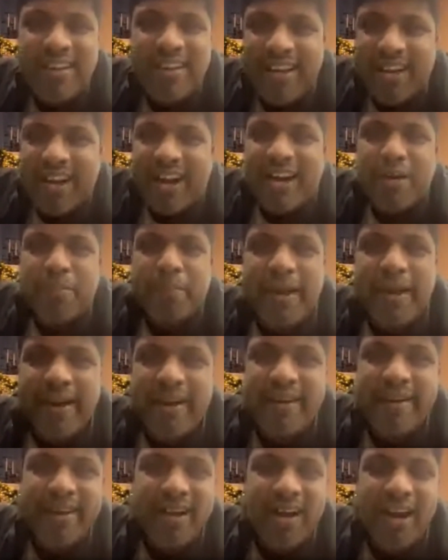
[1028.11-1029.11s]
he can't
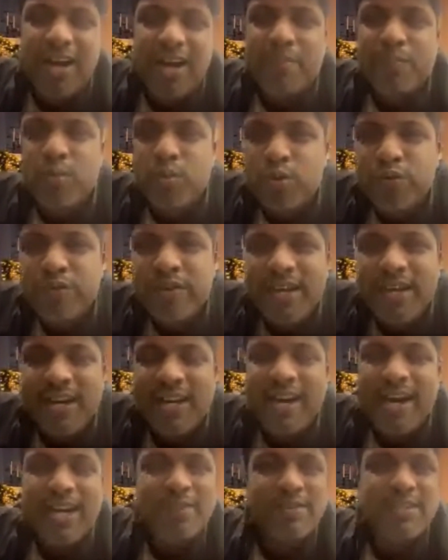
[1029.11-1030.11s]
bend, he can't move, the
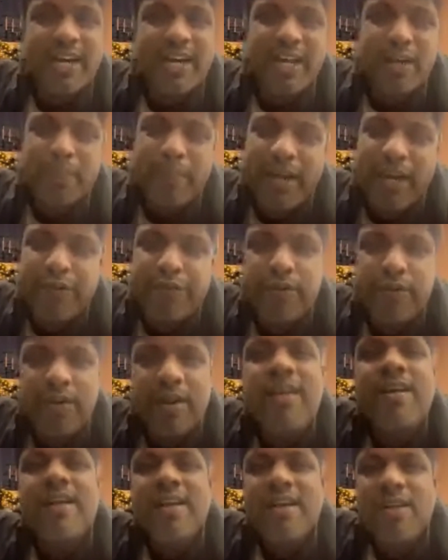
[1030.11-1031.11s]
daily activities are getting painful.